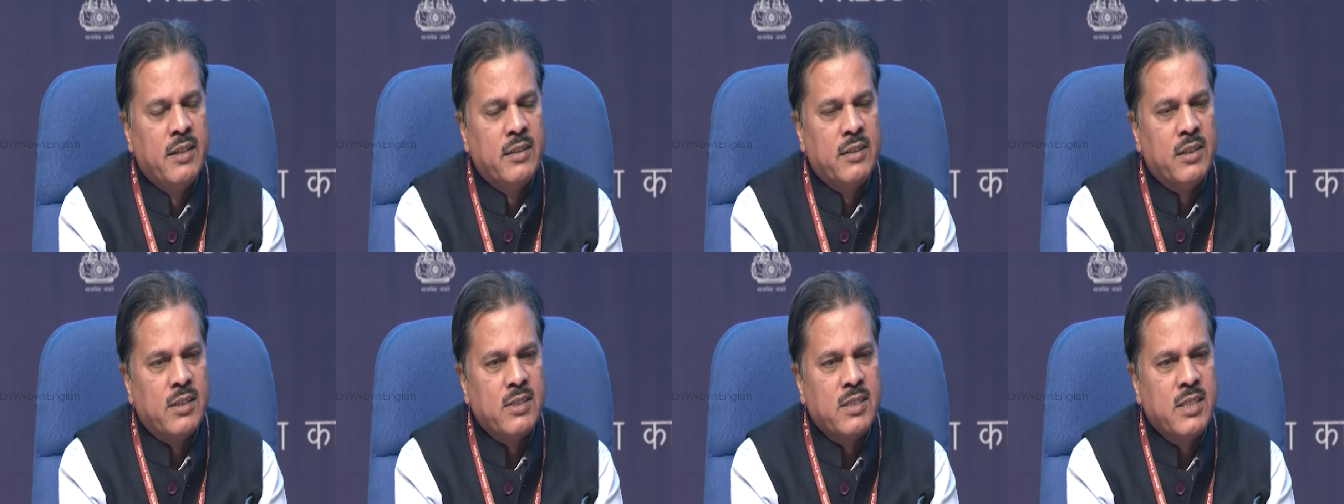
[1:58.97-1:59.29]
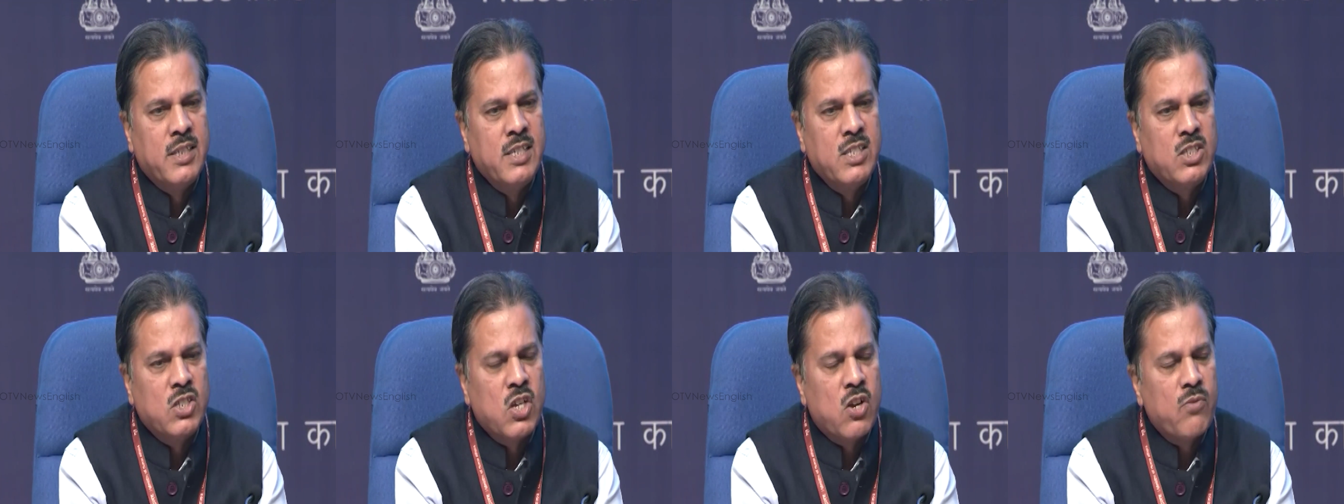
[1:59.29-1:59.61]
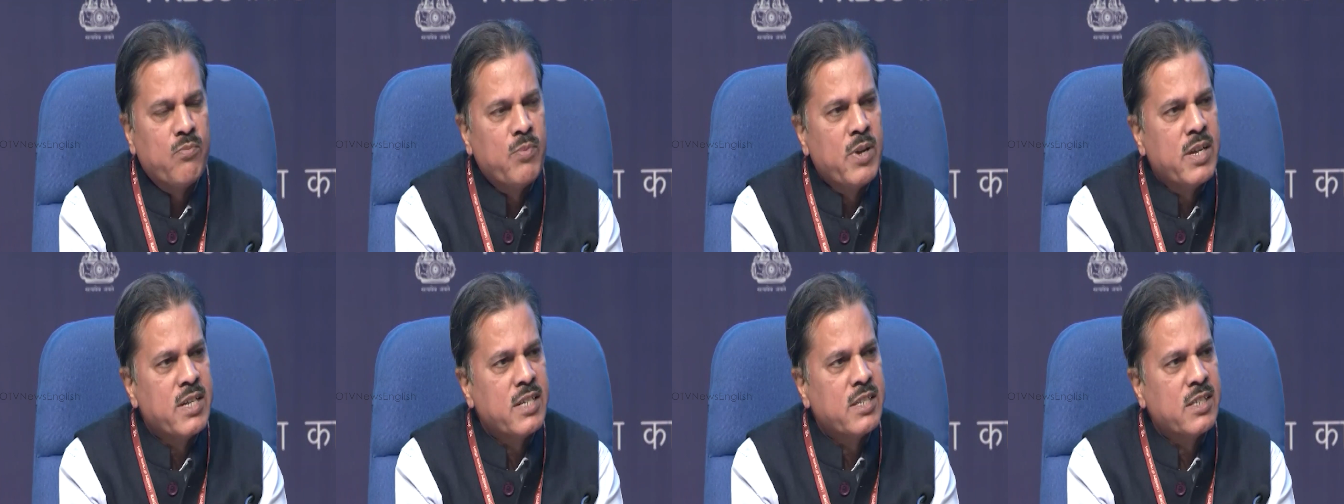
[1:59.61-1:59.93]
the sea
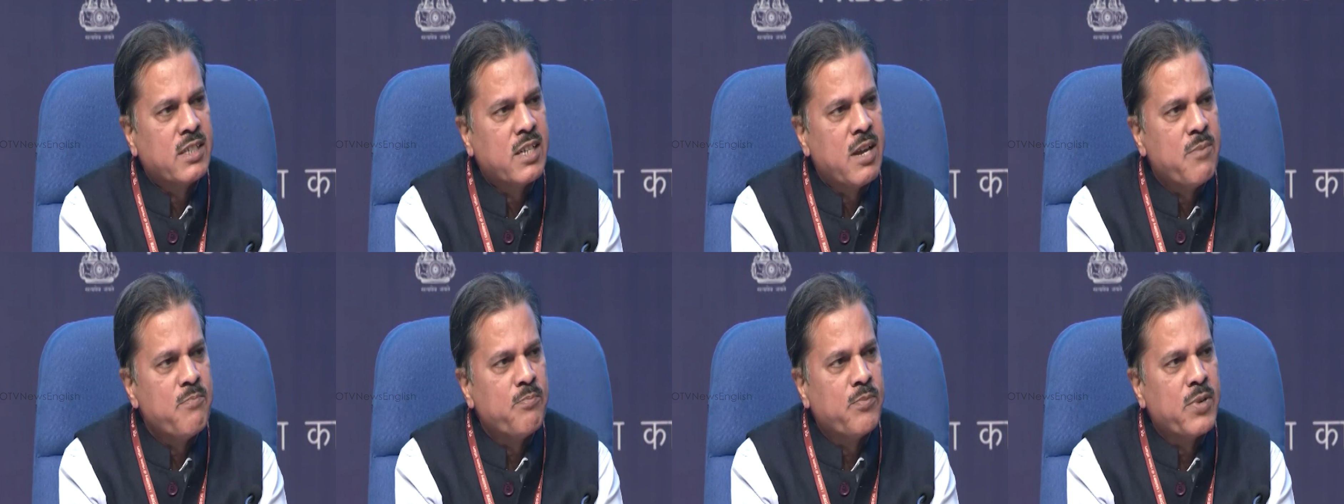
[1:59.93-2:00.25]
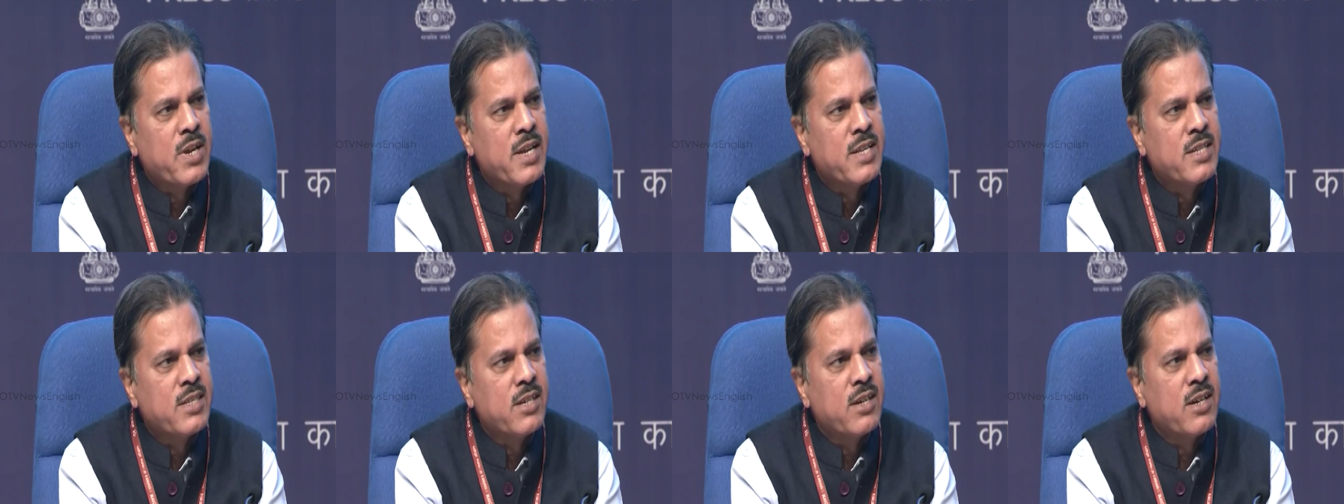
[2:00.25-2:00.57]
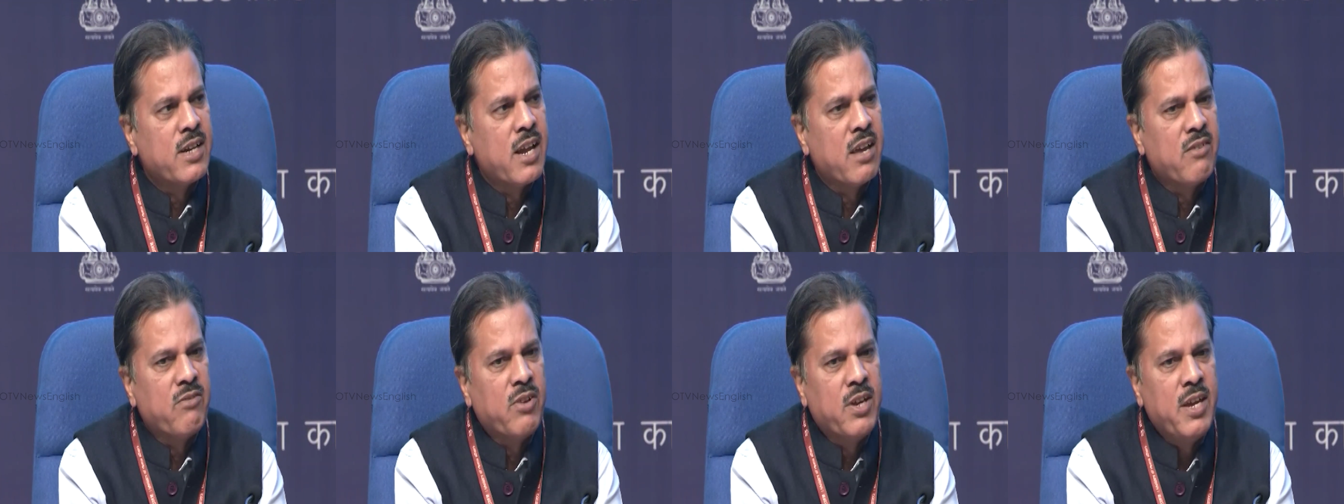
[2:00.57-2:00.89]
surface temperature
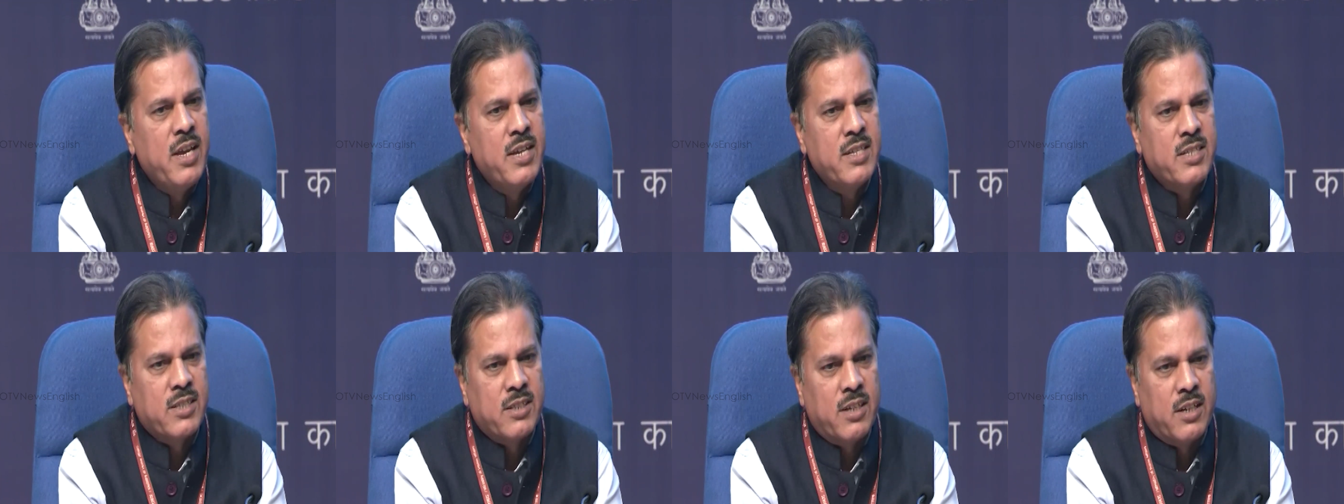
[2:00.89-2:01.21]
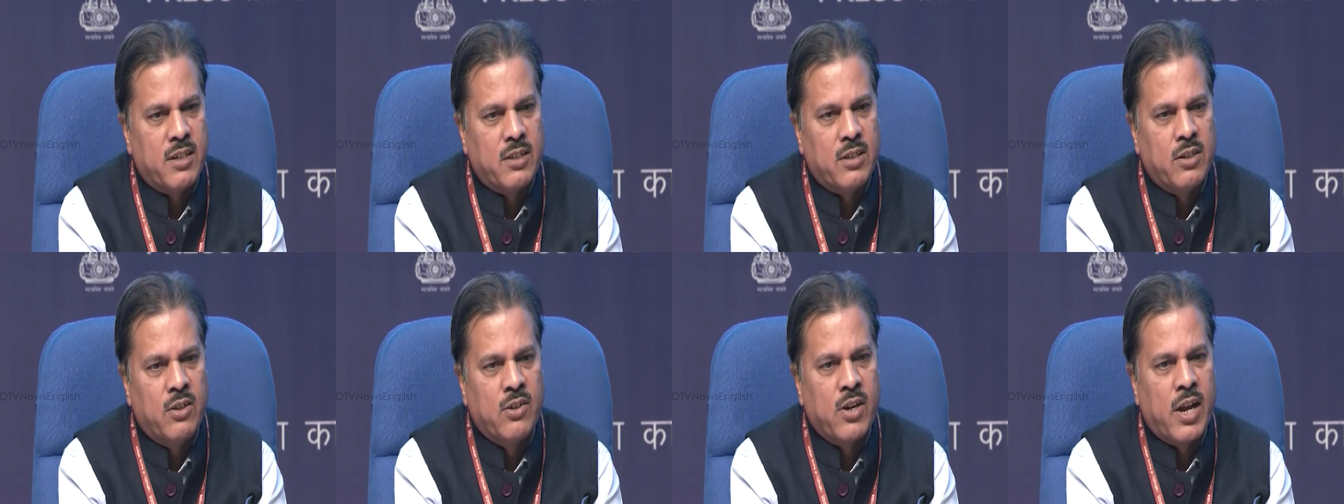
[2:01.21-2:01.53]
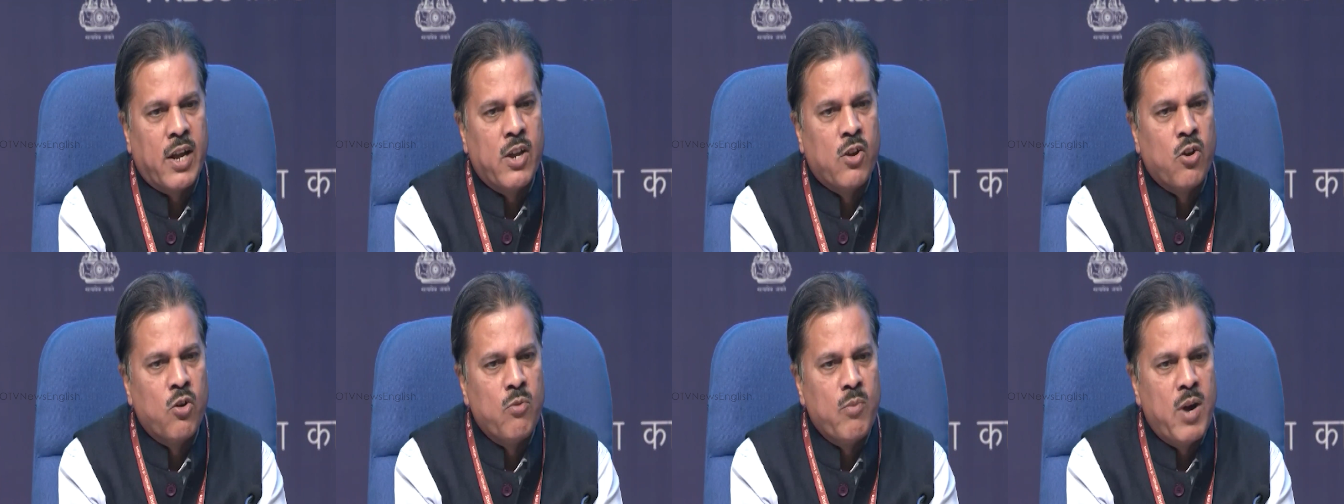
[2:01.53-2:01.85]
deviation or
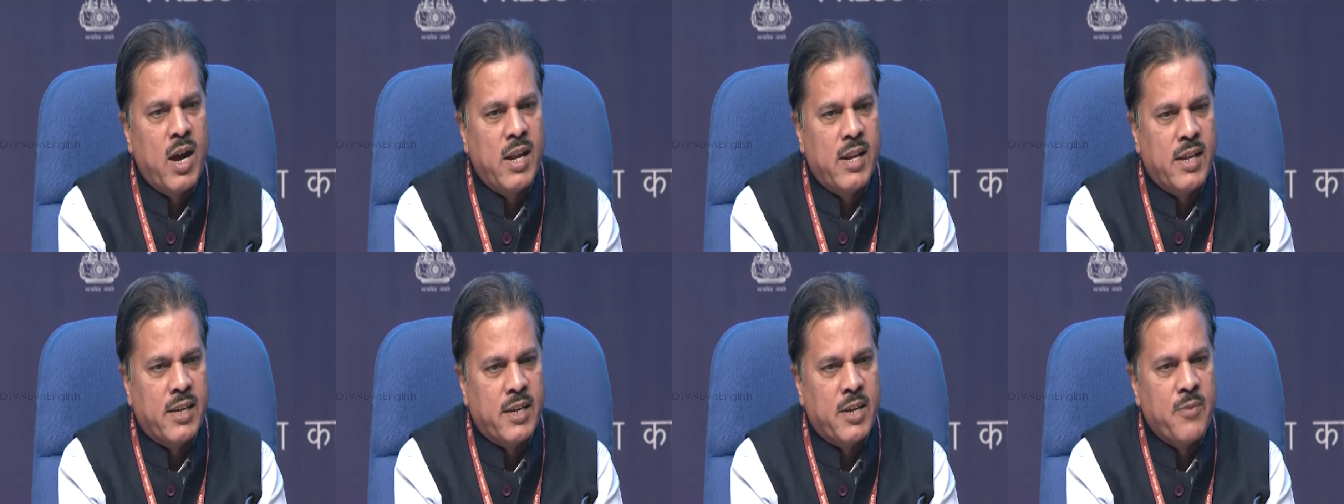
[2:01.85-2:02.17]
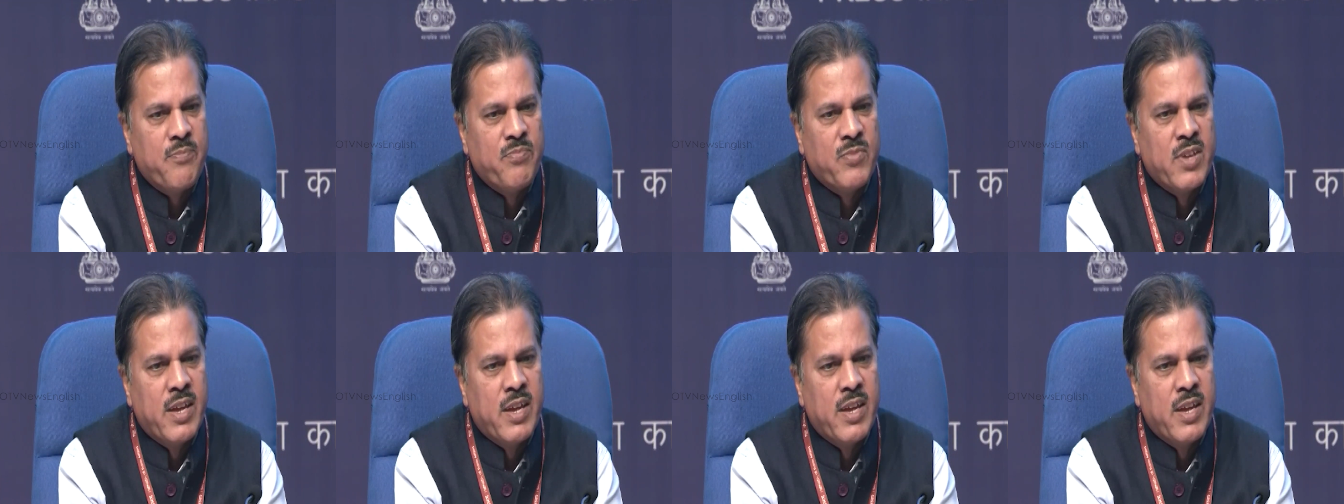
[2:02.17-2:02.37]
anomaly